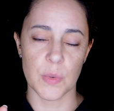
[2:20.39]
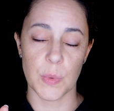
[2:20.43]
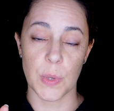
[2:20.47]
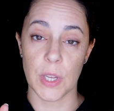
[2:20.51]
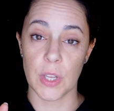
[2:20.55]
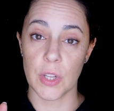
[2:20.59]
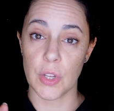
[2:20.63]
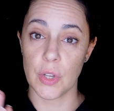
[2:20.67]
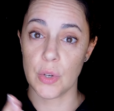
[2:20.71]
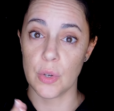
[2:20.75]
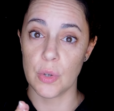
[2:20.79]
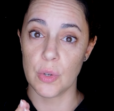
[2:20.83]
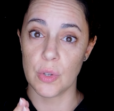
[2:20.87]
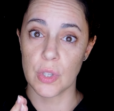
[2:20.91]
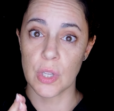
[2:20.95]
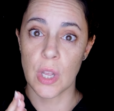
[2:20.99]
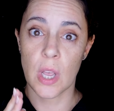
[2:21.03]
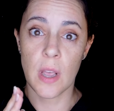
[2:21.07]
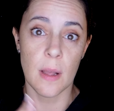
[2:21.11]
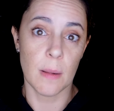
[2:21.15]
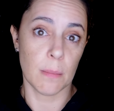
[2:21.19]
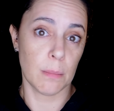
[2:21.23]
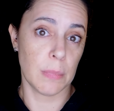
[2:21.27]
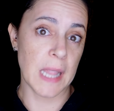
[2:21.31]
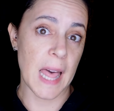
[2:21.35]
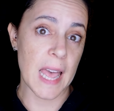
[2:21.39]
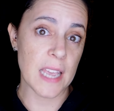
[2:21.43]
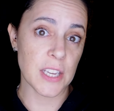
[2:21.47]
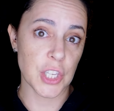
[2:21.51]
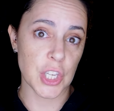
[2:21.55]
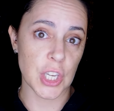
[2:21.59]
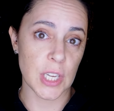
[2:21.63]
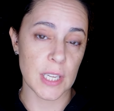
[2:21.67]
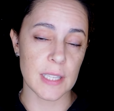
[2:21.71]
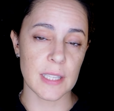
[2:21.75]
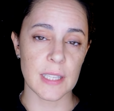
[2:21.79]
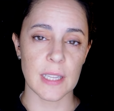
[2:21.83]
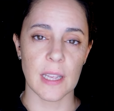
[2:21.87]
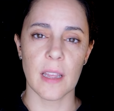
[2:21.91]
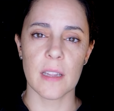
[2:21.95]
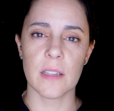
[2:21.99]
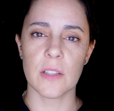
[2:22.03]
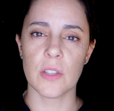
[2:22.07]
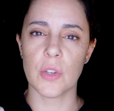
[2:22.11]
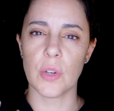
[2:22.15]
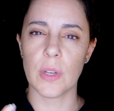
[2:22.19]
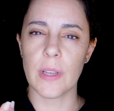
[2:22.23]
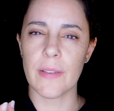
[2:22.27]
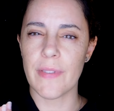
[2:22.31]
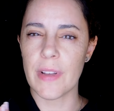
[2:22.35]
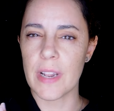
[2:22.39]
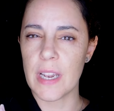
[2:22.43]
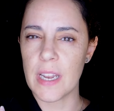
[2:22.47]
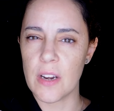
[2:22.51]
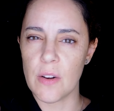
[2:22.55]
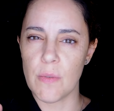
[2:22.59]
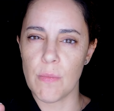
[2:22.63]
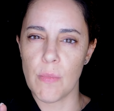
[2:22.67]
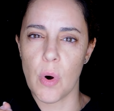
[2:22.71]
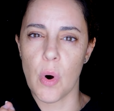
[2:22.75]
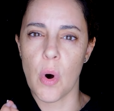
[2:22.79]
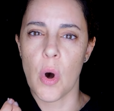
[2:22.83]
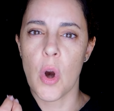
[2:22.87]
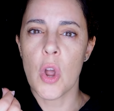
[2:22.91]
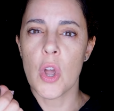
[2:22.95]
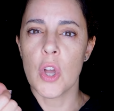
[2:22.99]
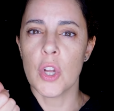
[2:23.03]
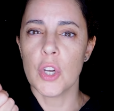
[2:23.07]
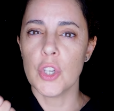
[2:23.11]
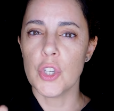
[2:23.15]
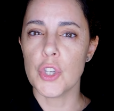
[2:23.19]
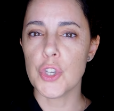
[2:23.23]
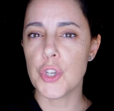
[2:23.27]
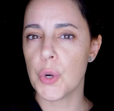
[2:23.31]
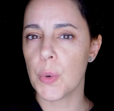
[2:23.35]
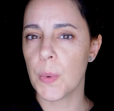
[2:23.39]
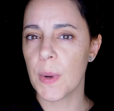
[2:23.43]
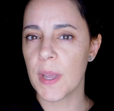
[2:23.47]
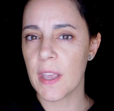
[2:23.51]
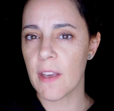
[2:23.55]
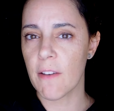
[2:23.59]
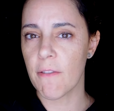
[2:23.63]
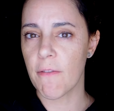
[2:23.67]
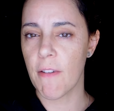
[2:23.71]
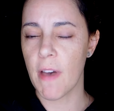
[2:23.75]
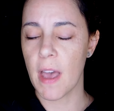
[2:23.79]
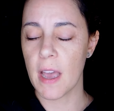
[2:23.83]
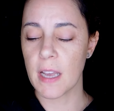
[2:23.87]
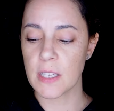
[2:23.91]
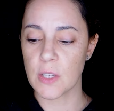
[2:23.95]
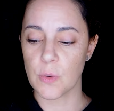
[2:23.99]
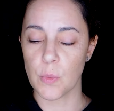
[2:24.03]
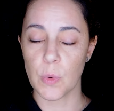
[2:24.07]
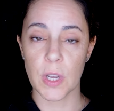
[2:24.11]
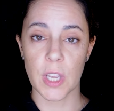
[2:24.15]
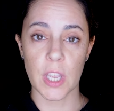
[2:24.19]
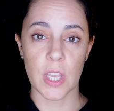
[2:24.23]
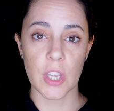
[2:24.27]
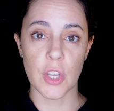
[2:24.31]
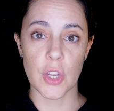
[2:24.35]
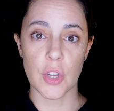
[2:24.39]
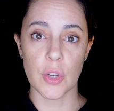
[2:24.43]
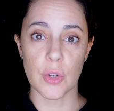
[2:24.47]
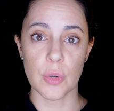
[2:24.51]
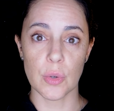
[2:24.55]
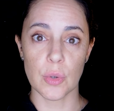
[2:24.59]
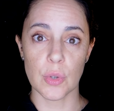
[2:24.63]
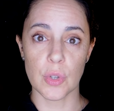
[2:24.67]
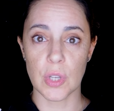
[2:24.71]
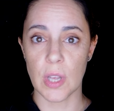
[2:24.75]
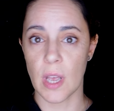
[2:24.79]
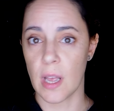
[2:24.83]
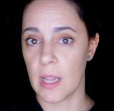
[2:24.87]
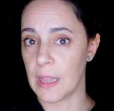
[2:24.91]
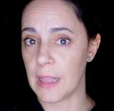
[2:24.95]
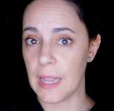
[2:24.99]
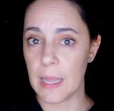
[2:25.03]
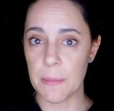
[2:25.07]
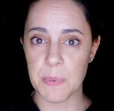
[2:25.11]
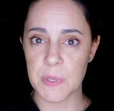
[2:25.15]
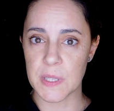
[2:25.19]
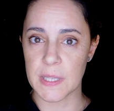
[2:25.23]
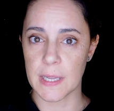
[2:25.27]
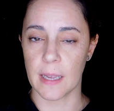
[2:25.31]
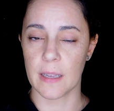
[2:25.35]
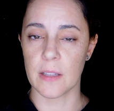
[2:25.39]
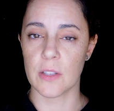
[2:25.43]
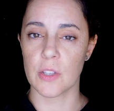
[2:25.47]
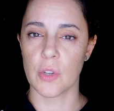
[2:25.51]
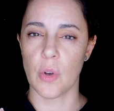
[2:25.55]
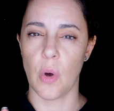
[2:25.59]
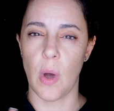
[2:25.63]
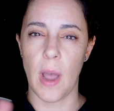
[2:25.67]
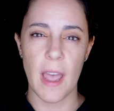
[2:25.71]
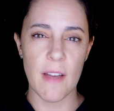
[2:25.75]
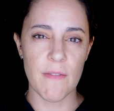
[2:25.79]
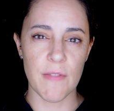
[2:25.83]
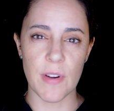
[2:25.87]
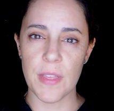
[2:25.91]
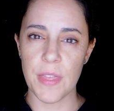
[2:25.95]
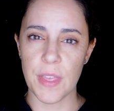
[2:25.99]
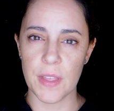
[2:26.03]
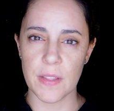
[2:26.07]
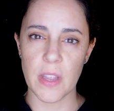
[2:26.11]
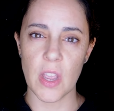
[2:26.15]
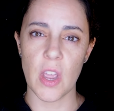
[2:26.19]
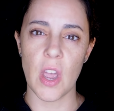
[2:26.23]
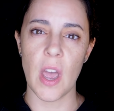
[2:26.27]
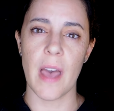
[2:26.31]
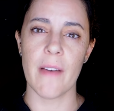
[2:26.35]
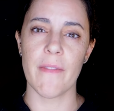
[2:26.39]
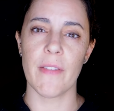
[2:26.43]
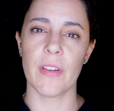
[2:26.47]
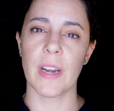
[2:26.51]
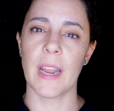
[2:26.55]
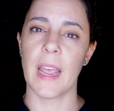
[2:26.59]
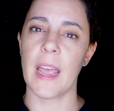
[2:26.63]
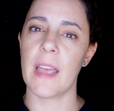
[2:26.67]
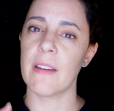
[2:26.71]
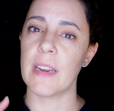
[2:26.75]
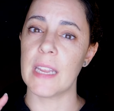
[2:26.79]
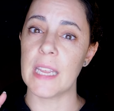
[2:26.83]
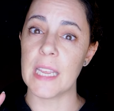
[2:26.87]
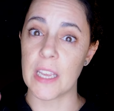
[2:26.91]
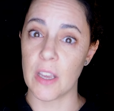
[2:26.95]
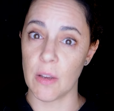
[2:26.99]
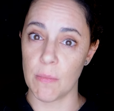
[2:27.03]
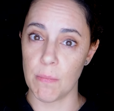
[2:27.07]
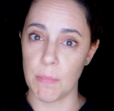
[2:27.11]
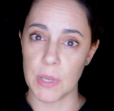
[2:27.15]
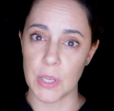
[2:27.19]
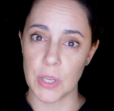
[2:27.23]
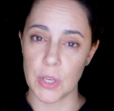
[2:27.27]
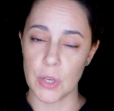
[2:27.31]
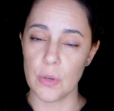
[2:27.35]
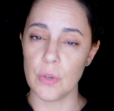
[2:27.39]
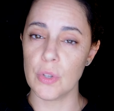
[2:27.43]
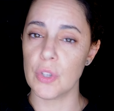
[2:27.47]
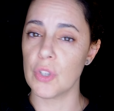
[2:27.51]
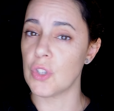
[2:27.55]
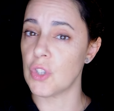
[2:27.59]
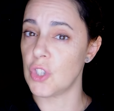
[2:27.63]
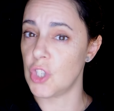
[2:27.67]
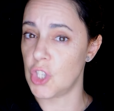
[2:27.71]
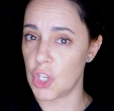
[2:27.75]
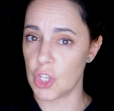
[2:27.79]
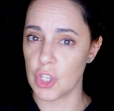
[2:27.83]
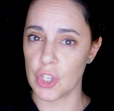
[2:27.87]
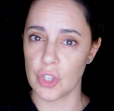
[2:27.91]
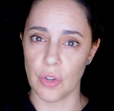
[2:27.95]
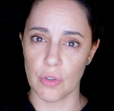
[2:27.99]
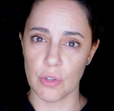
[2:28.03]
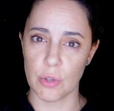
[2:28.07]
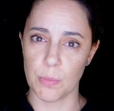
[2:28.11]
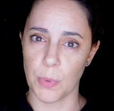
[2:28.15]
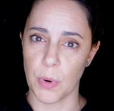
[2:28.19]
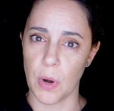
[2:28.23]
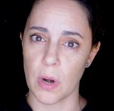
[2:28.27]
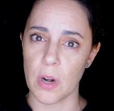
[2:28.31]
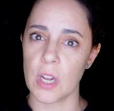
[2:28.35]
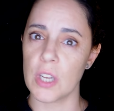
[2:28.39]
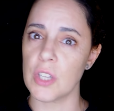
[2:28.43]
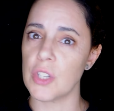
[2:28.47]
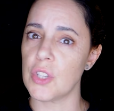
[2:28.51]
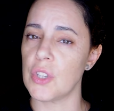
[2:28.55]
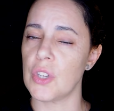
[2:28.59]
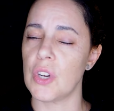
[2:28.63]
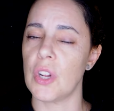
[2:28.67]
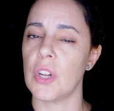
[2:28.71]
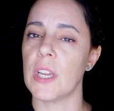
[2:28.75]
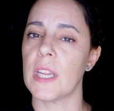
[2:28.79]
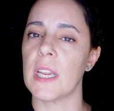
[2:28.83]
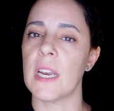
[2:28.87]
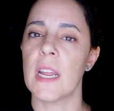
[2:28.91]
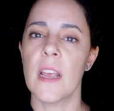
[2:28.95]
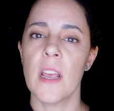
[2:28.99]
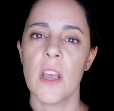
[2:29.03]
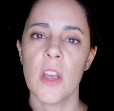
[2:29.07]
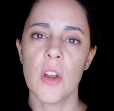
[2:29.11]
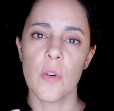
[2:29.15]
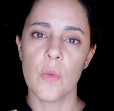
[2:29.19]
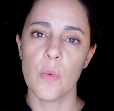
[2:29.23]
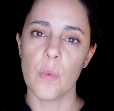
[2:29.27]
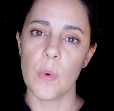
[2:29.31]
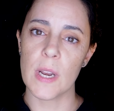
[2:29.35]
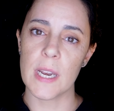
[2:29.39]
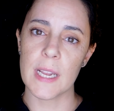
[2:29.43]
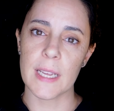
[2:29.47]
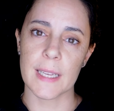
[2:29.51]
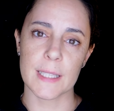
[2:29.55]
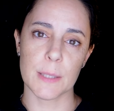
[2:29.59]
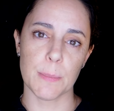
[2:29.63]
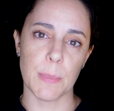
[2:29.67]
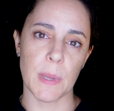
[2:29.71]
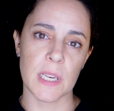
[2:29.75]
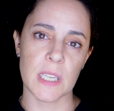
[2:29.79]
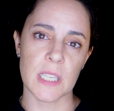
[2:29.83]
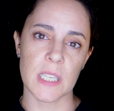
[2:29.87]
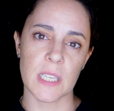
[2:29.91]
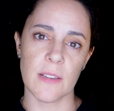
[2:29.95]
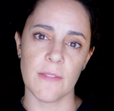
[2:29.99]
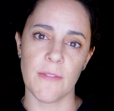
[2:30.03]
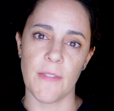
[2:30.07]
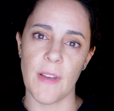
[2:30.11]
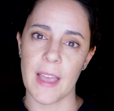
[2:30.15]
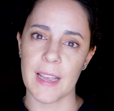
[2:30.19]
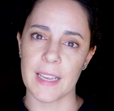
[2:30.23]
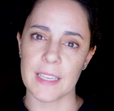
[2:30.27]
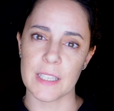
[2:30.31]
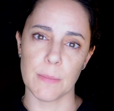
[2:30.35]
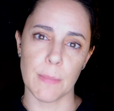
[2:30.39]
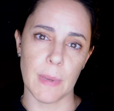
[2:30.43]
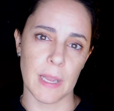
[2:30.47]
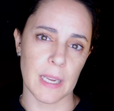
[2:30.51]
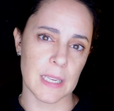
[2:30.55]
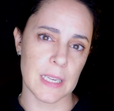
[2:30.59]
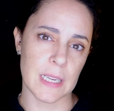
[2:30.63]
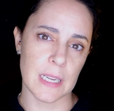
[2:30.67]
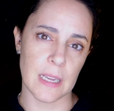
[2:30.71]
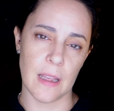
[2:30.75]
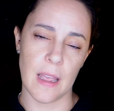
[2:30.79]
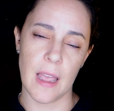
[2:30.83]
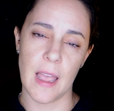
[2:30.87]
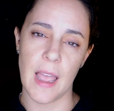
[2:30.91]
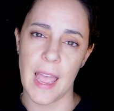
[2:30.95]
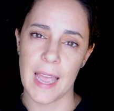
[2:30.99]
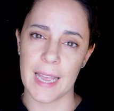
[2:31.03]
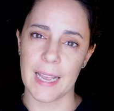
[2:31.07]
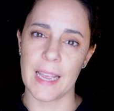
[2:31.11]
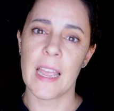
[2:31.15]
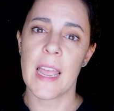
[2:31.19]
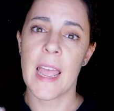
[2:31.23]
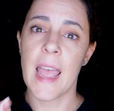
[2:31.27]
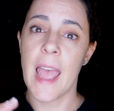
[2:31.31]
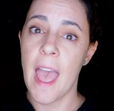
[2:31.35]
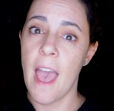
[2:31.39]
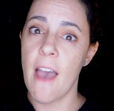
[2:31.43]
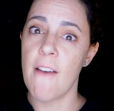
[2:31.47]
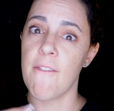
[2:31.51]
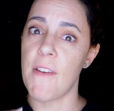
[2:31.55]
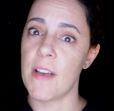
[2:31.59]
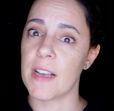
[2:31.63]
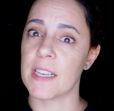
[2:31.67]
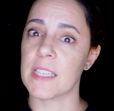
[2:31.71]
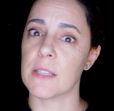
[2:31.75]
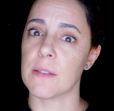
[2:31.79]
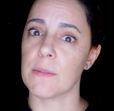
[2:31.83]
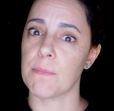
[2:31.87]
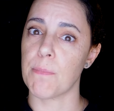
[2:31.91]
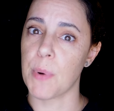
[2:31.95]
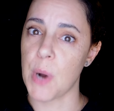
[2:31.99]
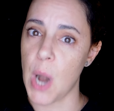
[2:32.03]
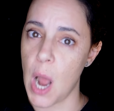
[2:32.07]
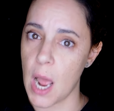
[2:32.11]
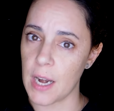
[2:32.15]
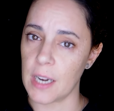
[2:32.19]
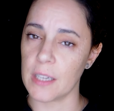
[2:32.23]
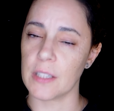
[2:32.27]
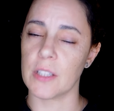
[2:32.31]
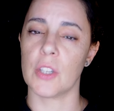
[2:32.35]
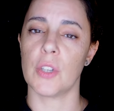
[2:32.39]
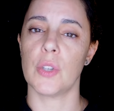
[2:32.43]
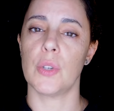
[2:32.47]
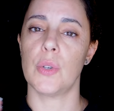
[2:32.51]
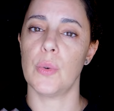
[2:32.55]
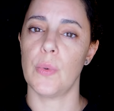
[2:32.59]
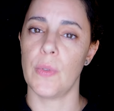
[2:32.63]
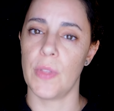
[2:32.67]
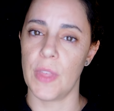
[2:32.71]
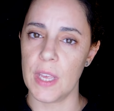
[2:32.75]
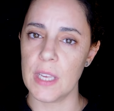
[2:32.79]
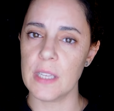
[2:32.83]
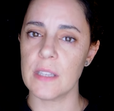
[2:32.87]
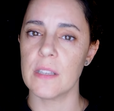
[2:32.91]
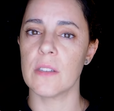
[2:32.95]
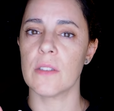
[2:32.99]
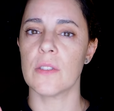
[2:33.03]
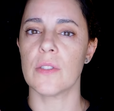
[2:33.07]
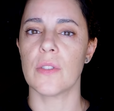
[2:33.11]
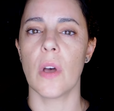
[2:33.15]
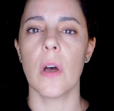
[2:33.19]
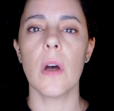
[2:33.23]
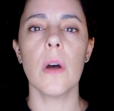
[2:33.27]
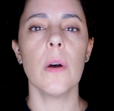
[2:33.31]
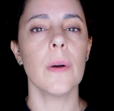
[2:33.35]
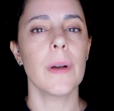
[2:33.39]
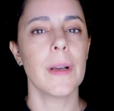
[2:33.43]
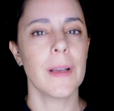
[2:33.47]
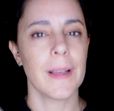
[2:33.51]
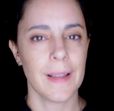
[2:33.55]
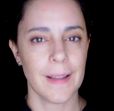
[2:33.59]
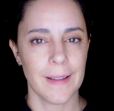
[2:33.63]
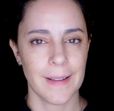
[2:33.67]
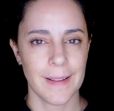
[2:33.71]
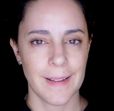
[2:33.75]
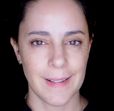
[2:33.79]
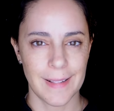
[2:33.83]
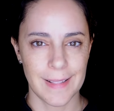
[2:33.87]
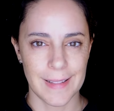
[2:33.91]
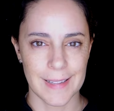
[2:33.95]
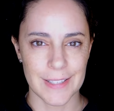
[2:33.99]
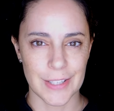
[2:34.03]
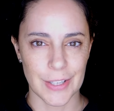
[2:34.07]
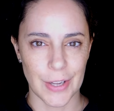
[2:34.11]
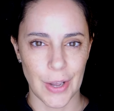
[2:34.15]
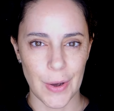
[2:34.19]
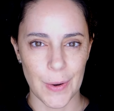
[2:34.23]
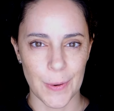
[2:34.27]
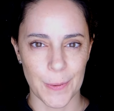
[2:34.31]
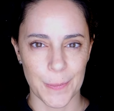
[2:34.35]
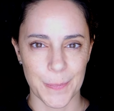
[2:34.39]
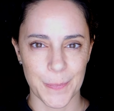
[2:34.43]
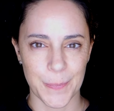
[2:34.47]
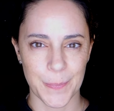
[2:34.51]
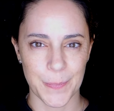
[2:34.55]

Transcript: We can use lashes, and to give a little more dewy effect, we can use a lipstick. So everything that you have on hand, it can be used. Just those products. You don't need really expensive FX product to do this. So let's go.